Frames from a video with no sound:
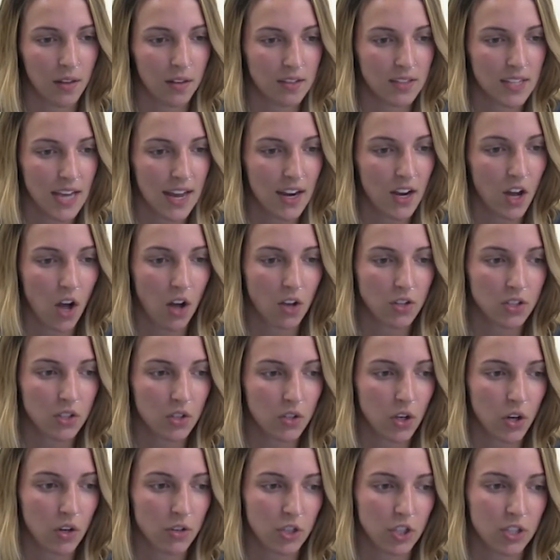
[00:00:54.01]
Ted also
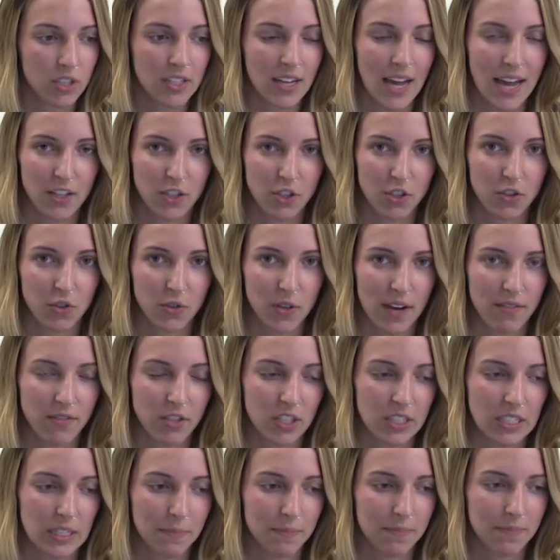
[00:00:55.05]
coaches a national travel
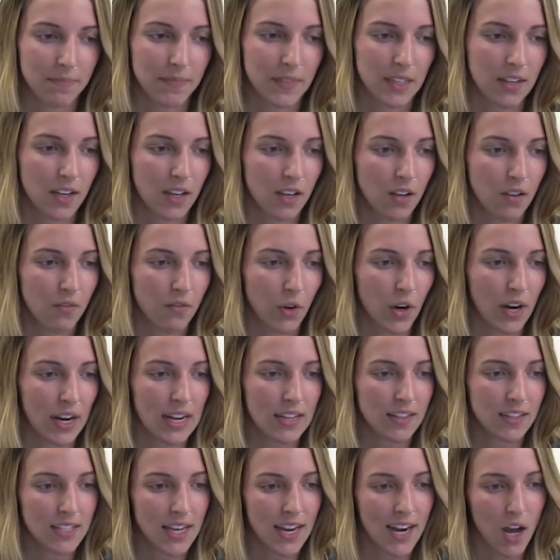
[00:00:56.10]
team. For our
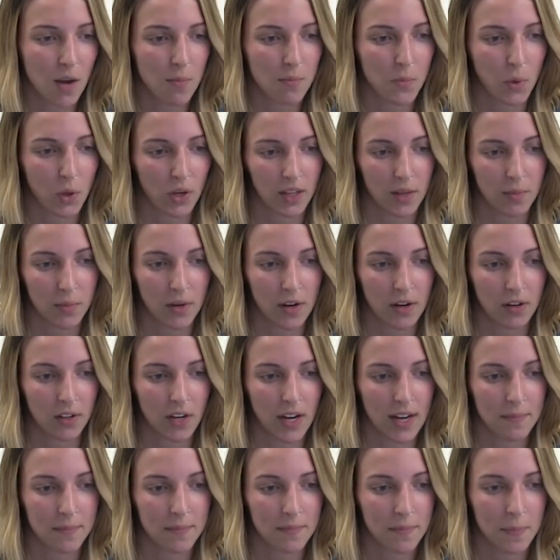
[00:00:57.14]
Inside Out Morley
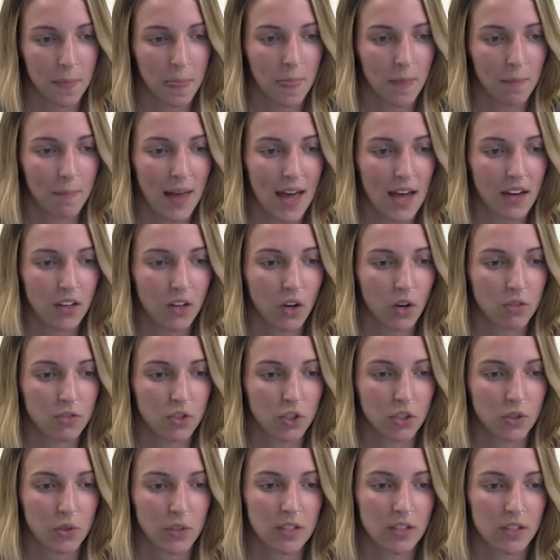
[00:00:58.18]
program, Matt
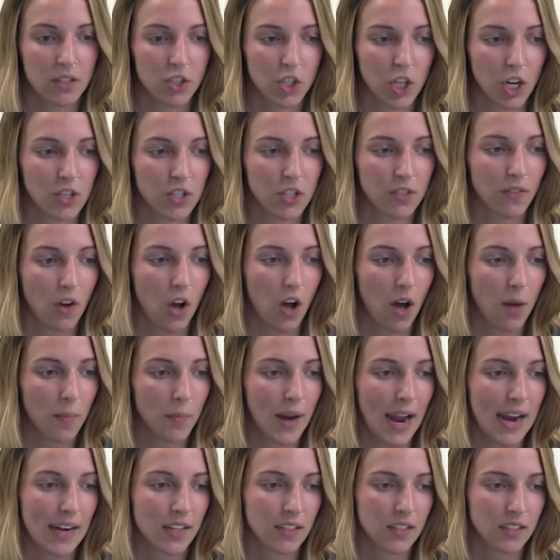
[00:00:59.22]
Koju is in charge of all
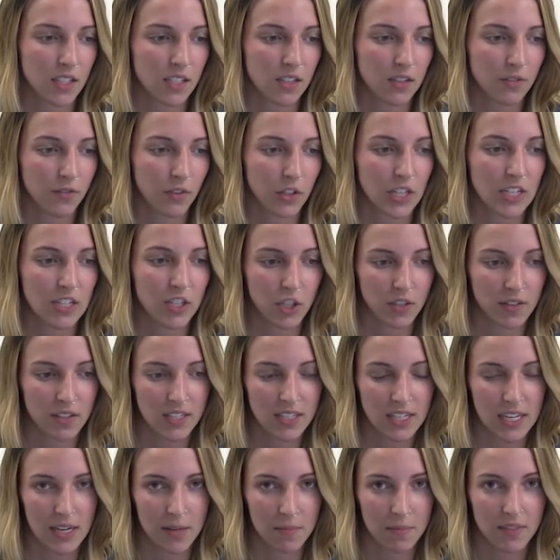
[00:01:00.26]
practices for each of the
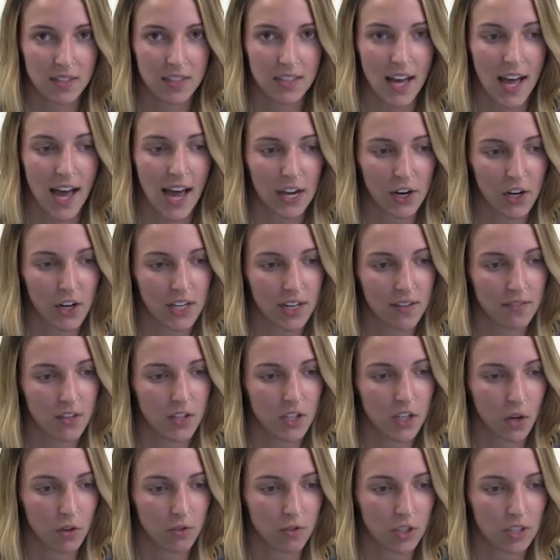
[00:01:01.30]
teams, the hiring of the
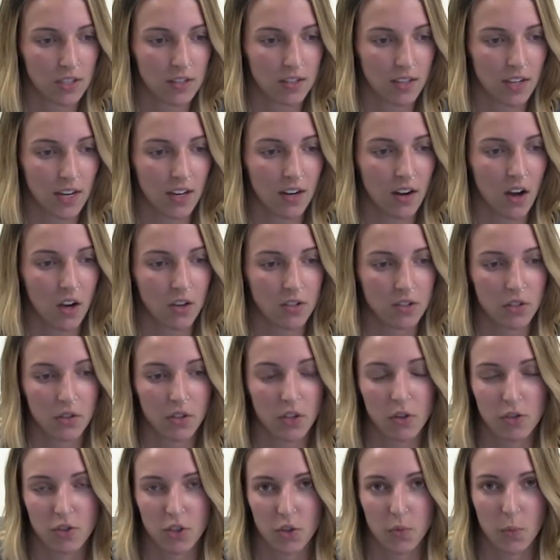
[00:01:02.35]
coaches, and also
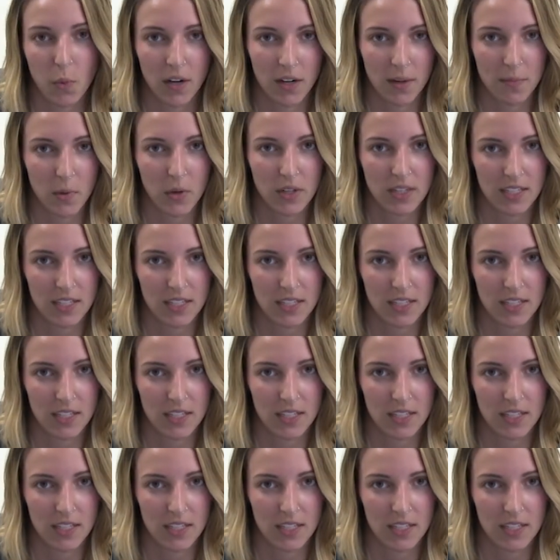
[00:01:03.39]
coaches one or more